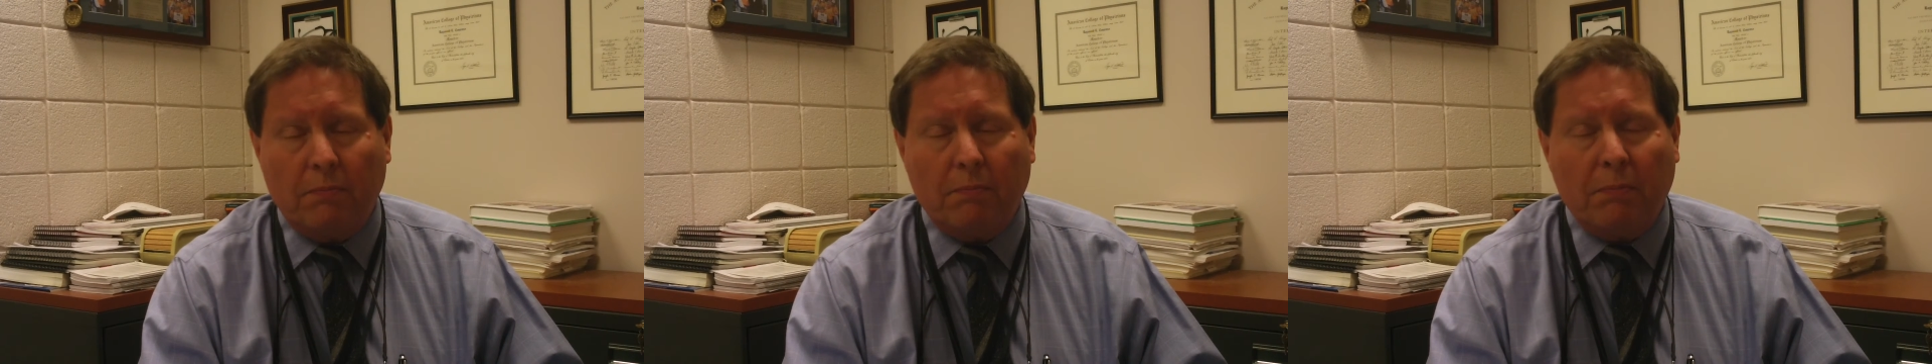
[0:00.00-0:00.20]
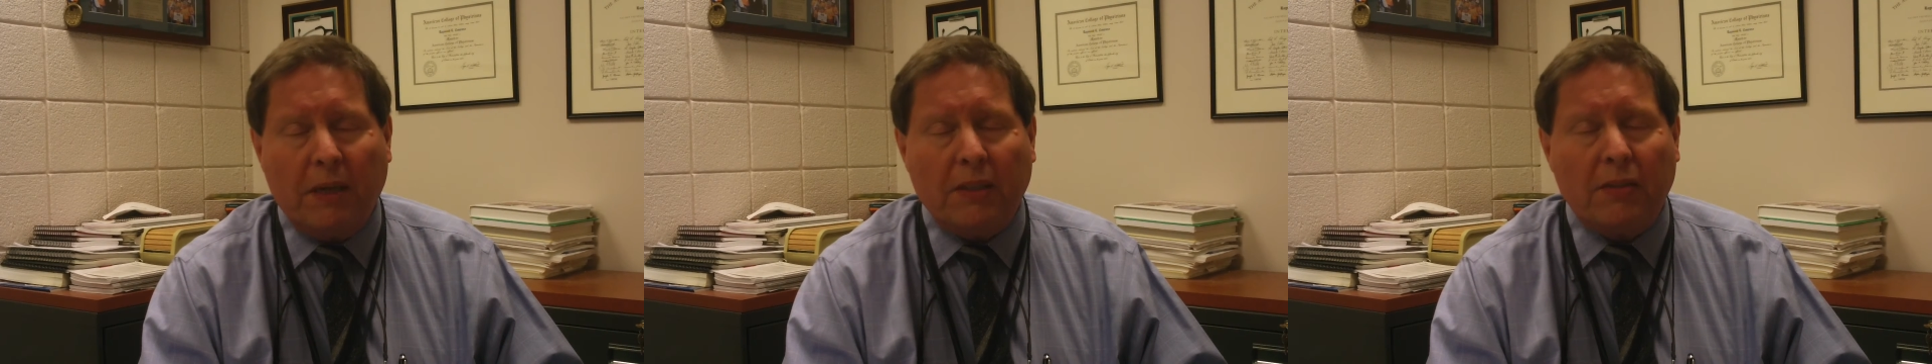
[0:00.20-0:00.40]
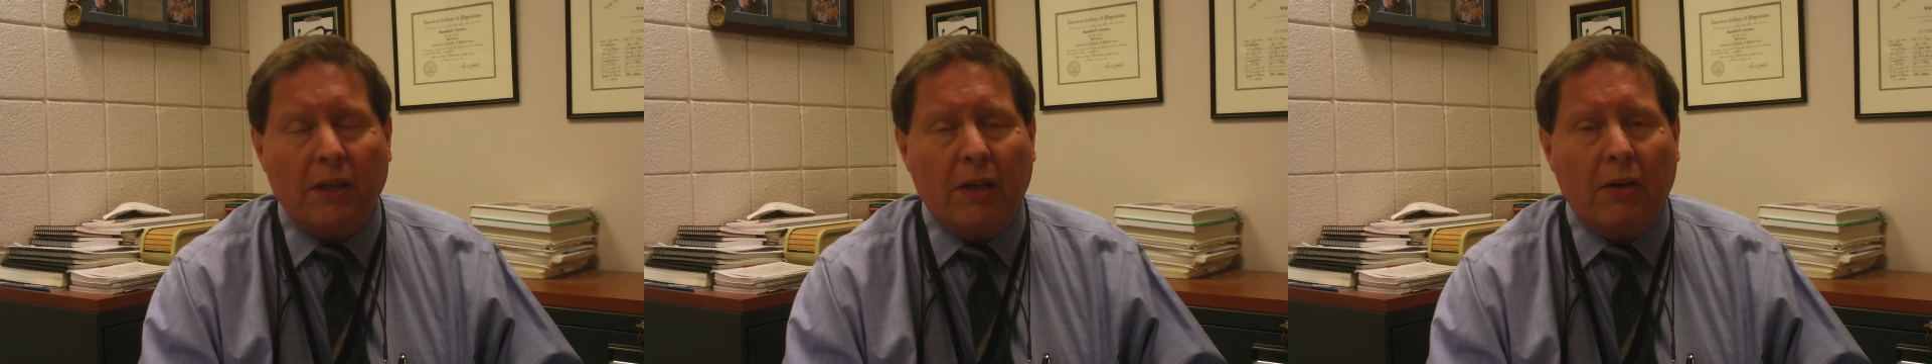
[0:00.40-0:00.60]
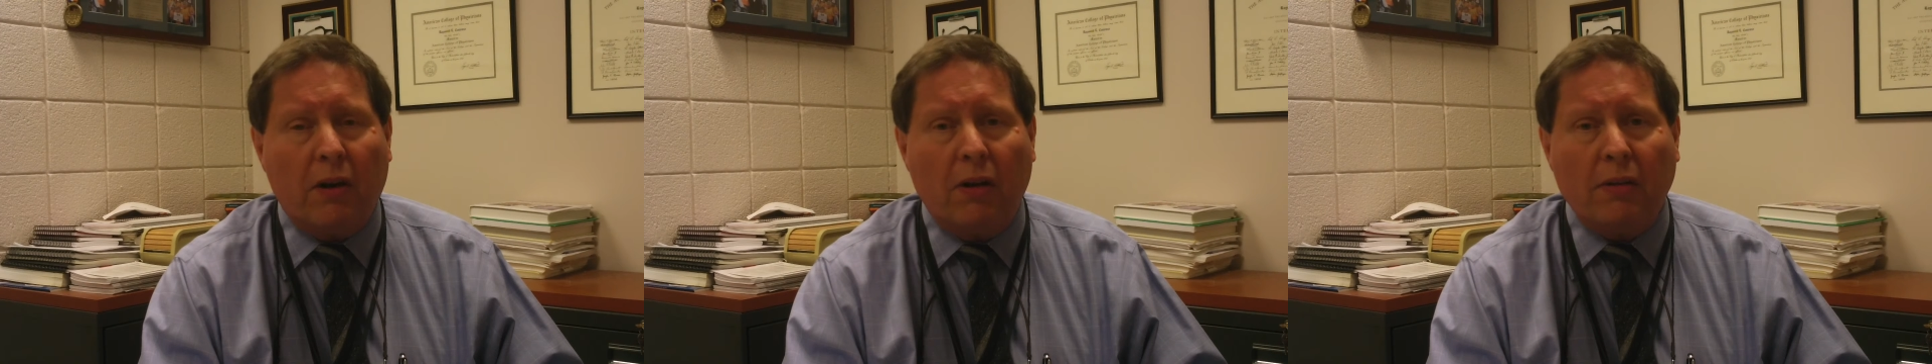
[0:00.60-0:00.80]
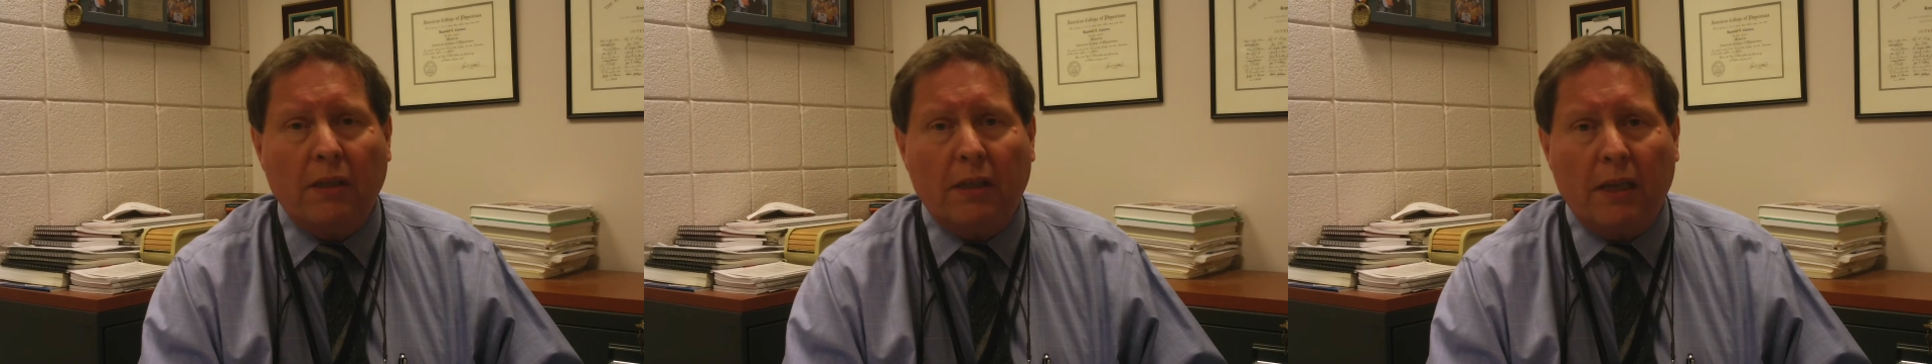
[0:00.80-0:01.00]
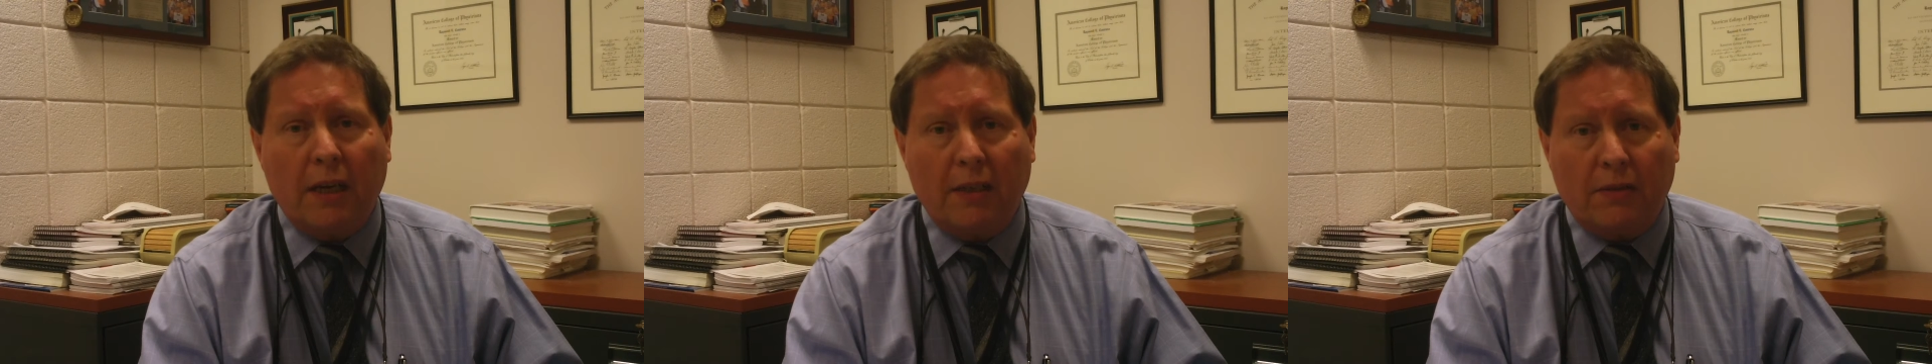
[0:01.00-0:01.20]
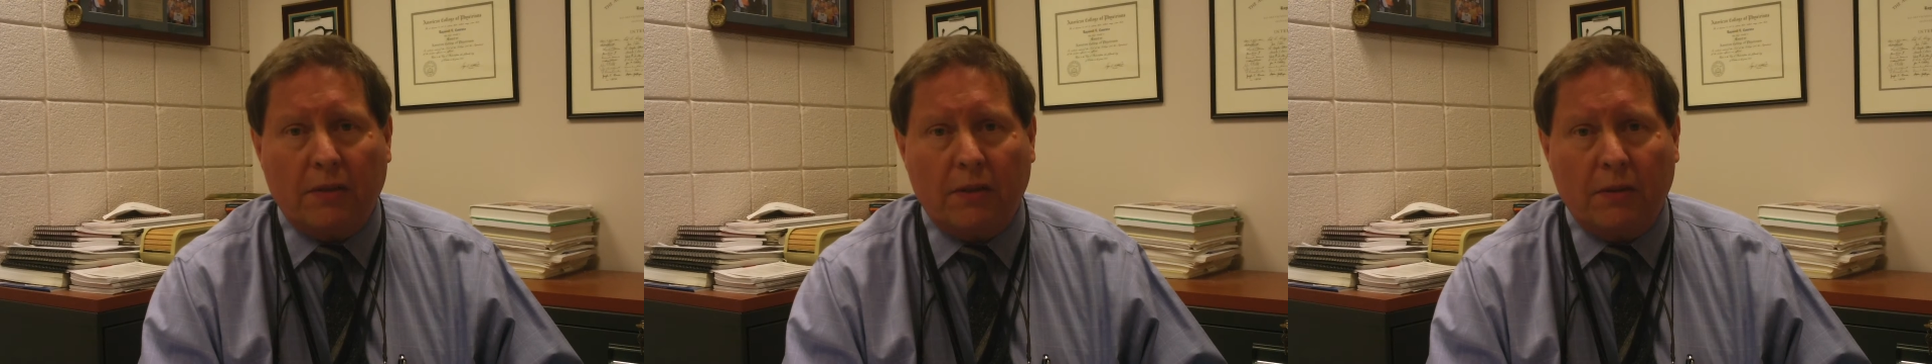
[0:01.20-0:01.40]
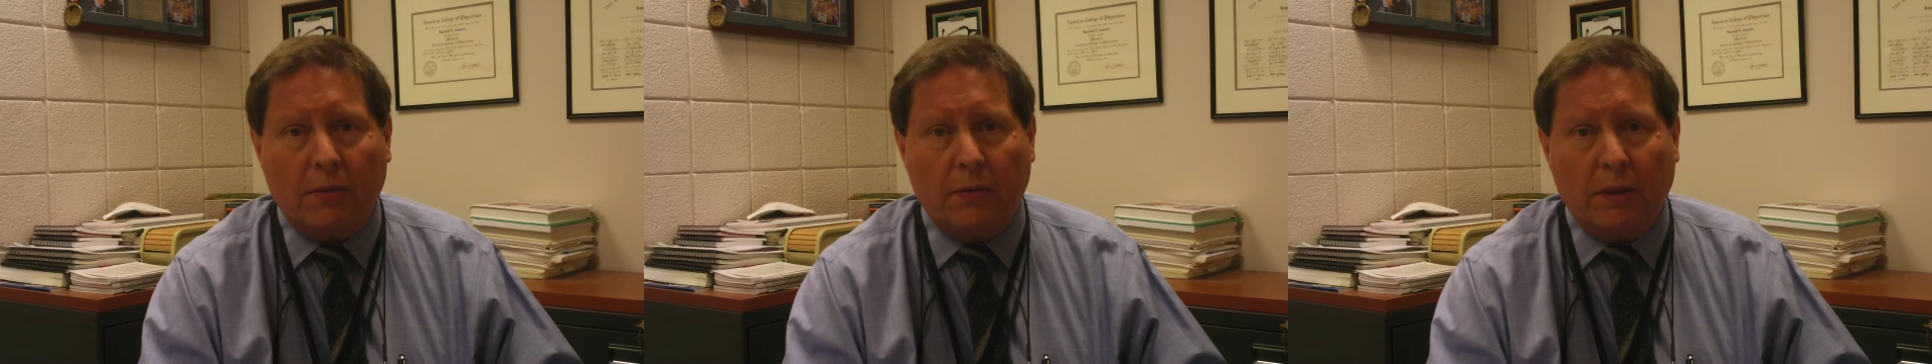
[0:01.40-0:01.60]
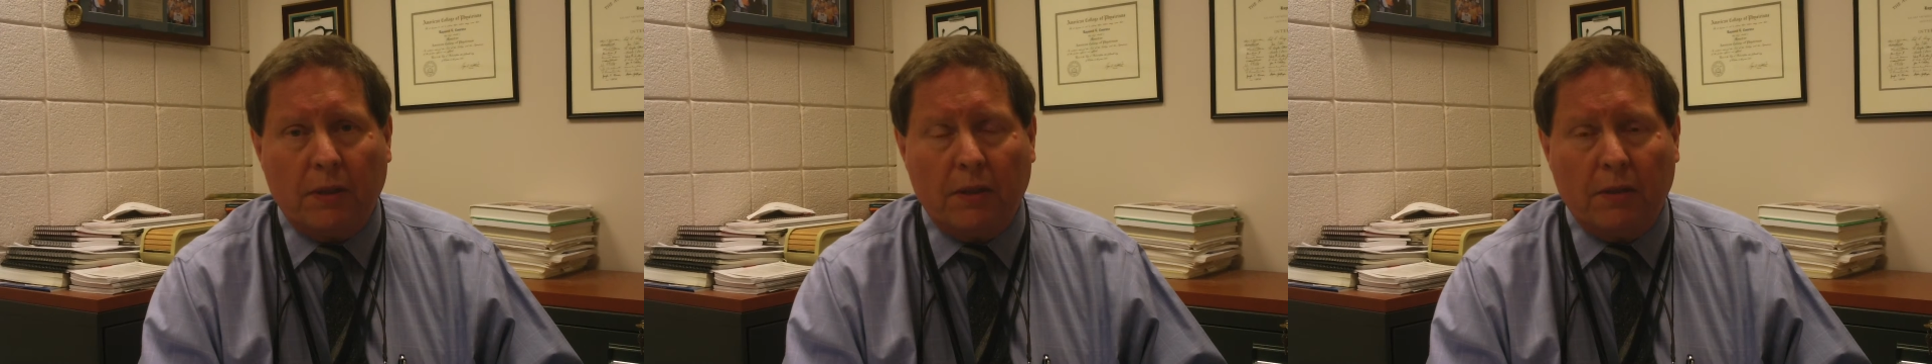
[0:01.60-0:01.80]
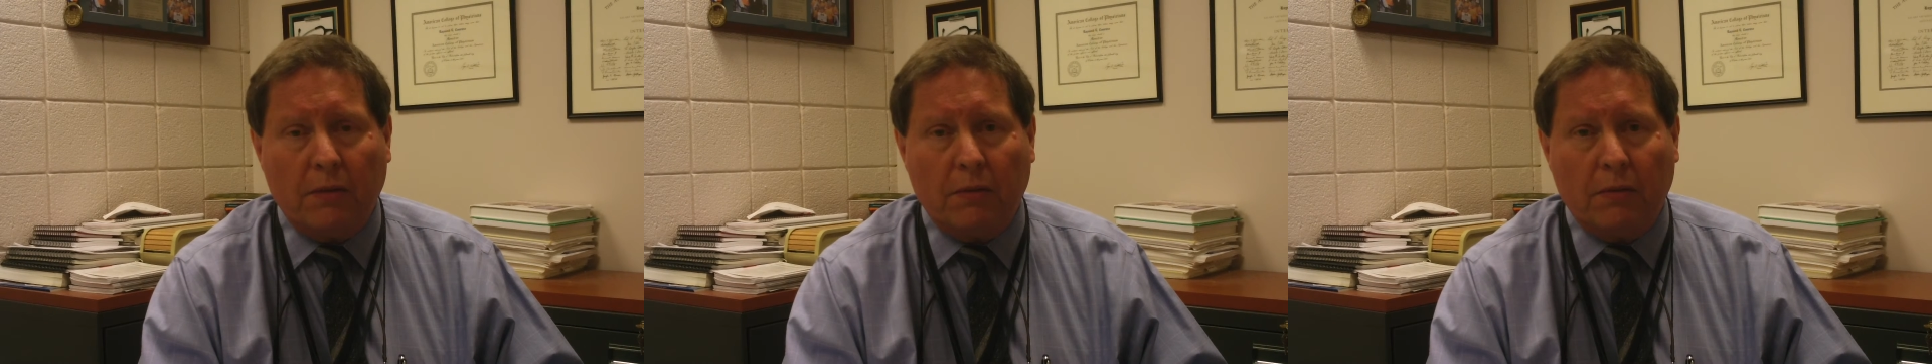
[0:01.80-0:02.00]
based on all the tests that we
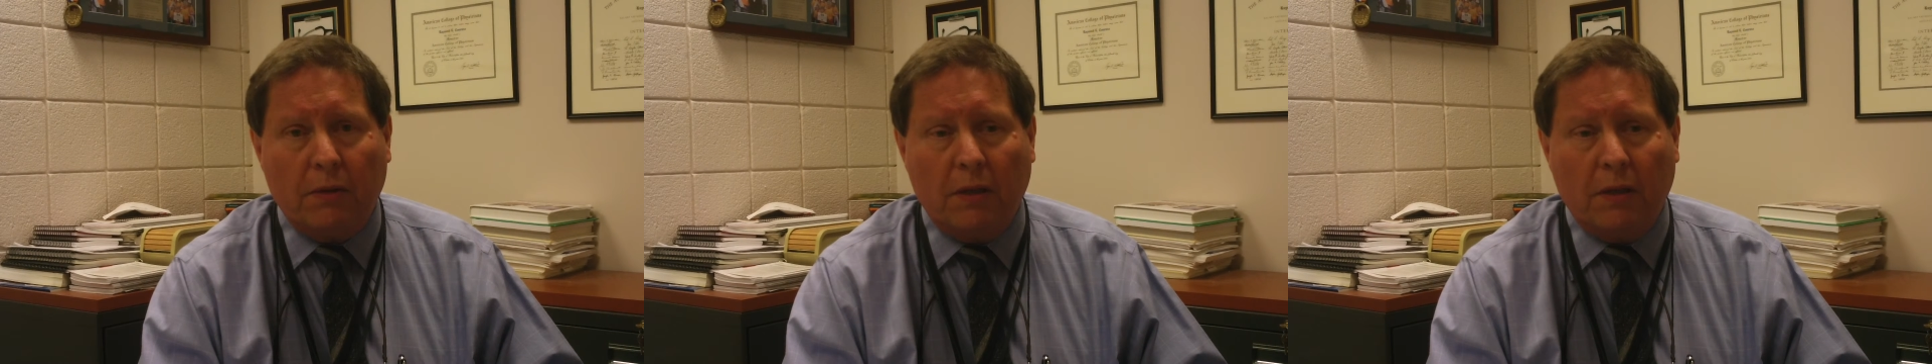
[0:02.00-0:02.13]
do.